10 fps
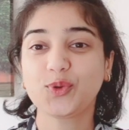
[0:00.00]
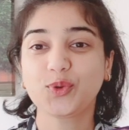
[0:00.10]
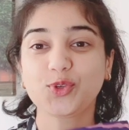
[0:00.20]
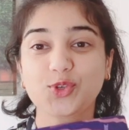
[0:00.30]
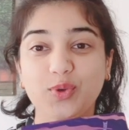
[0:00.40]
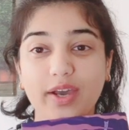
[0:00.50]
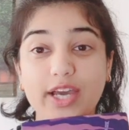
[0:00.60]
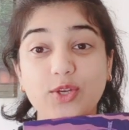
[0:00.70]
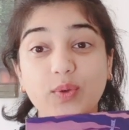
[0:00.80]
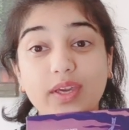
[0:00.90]
to
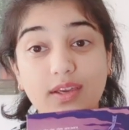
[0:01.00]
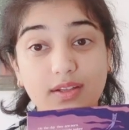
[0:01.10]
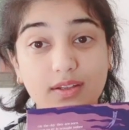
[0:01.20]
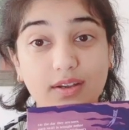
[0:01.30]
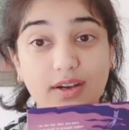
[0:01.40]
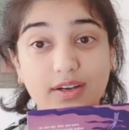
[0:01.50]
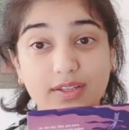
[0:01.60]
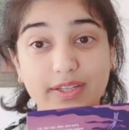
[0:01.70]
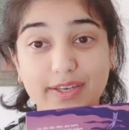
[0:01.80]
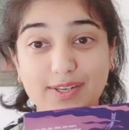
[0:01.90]
try to kill
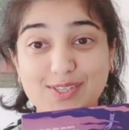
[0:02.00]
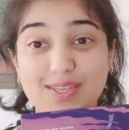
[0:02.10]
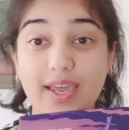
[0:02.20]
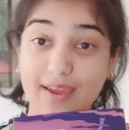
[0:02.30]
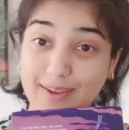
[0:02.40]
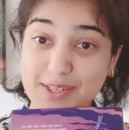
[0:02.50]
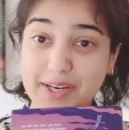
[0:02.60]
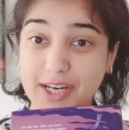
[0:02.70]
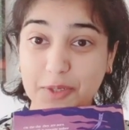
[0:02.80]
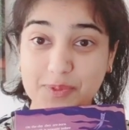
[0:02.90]
her latest aunt.
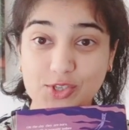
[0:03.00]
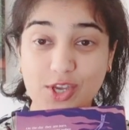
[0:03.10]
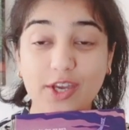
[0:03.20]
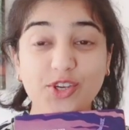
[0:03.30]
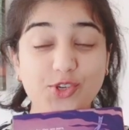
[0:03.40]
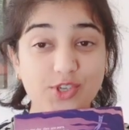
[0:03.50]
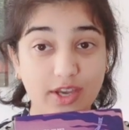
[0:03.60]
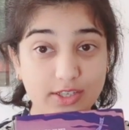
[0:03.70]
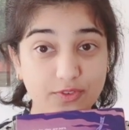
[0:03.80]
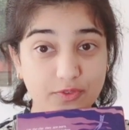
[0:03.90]
Her name is
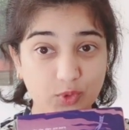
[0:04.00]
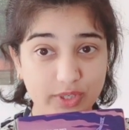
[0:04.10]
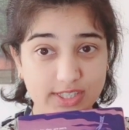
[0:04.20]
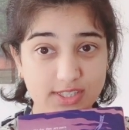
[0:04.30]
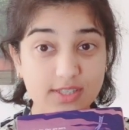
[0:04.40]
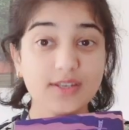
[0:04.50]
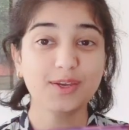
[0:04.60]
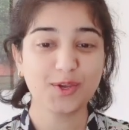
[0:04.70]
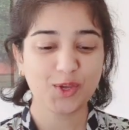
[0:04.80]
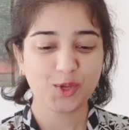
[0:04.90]
Schadenfreude,
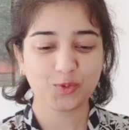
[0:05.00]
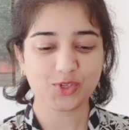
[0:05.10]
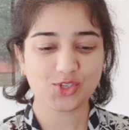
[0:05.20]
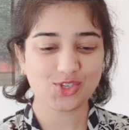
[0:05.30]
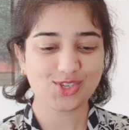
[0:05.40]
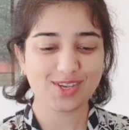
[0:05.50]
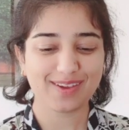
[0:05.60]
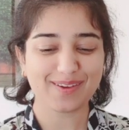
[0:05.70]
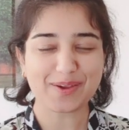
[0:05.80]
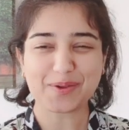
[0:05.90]
which
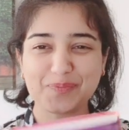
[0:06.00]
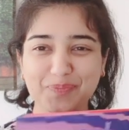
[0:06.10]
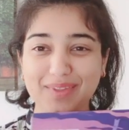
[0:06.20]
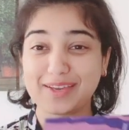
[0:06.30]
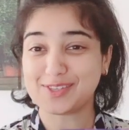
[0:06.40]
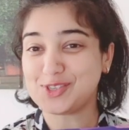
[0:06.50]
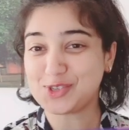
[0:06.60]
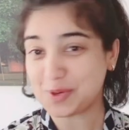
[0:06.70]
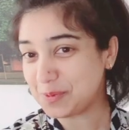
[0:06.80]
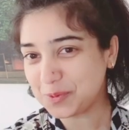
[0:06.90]
um, is a
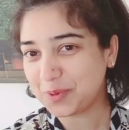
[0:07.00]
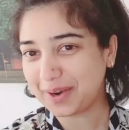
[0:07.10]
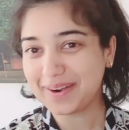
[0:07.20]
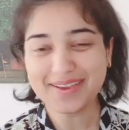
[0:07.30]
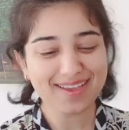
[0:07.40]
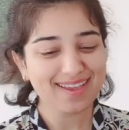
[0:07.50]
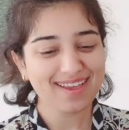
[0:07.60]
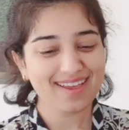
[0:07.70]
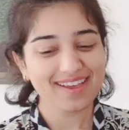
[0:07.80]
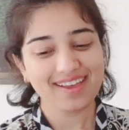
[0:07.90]
German word.
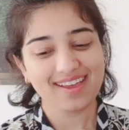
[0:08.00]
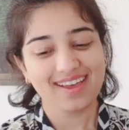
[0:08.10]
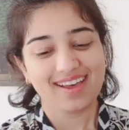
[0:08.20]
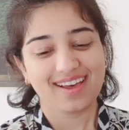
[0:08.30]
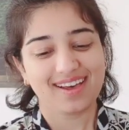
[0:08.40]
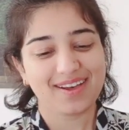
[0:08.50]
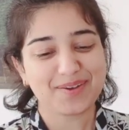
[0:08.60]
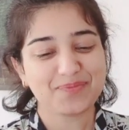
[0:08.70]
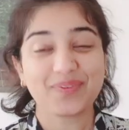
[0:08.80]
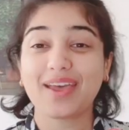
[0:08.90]

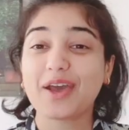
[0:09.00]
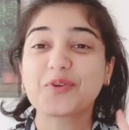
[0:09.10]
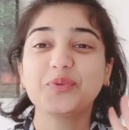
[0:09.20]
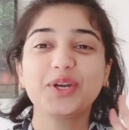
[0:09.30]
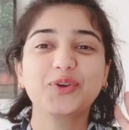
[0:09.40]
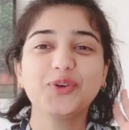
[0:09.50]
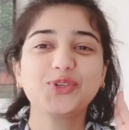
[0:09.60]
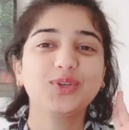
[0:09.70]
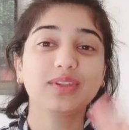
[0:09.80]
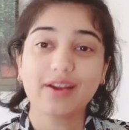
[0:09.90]
Um, and we're
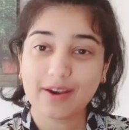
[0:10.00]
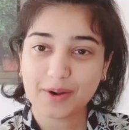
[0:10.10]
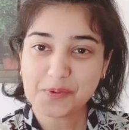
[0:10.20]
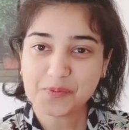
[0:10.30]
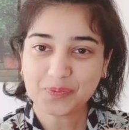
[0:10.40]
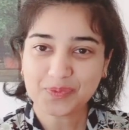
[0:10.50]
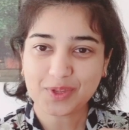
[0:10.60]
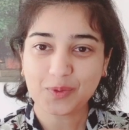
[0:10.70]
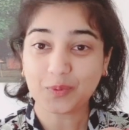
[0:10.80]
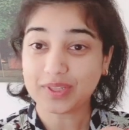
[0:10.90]
going to learn
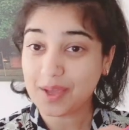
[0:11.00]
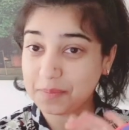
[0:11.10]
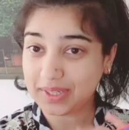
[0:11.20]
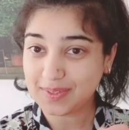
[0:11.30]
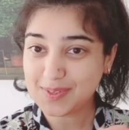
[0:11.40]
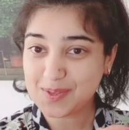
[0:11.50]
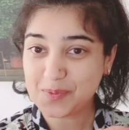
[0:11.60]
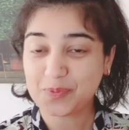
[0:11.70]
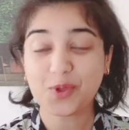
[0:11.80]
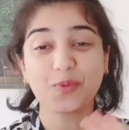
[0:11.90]
what that
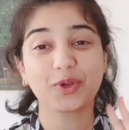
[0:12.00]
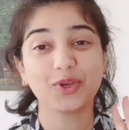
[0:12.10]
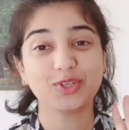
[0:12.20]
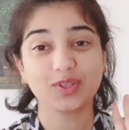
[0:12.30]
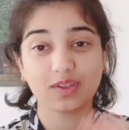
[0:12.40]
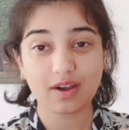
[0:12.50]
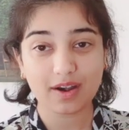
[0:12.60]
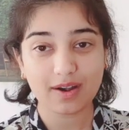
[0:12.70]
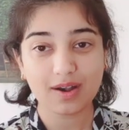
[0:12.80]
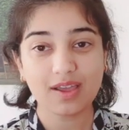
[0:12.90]
means. We're going to
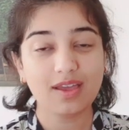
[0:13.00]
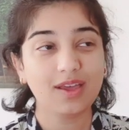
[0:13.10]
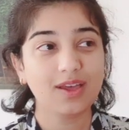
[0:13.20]
learn